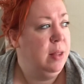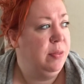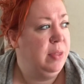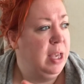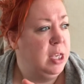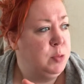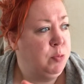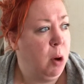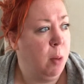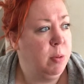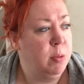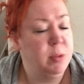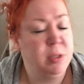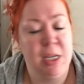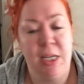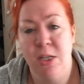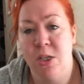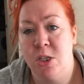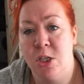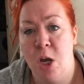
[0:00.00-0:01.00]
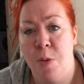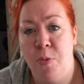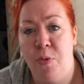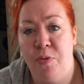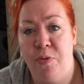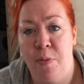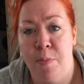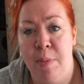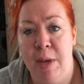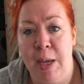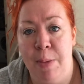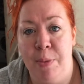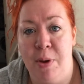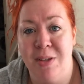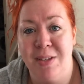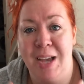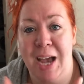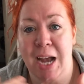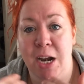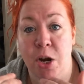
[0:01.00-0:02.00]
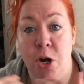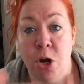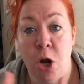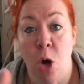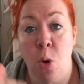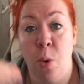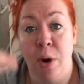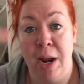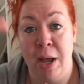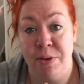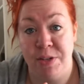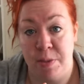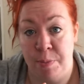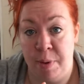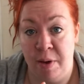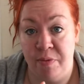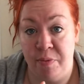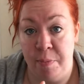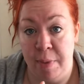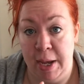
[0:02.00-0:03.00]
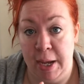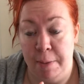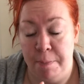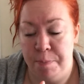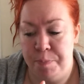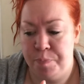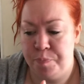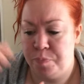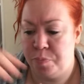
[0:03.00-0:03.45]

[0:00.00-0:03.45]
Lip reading: These problems didn't snowball for me because I had no one else above me.